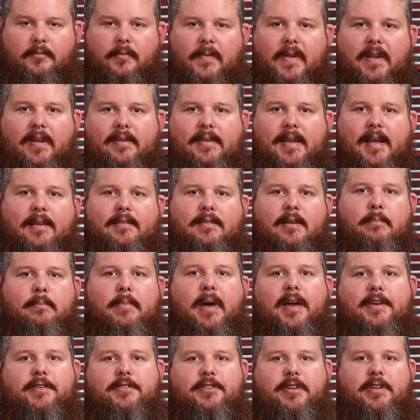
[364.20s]
this thing's a
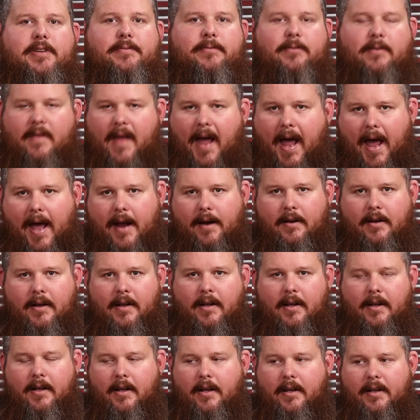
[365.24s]
must just for that
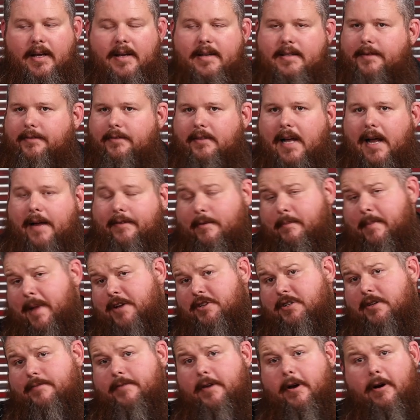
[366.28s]
ease of life.
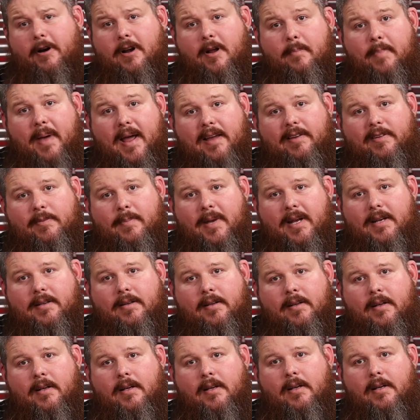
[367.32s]
Imagine if you're in a basement,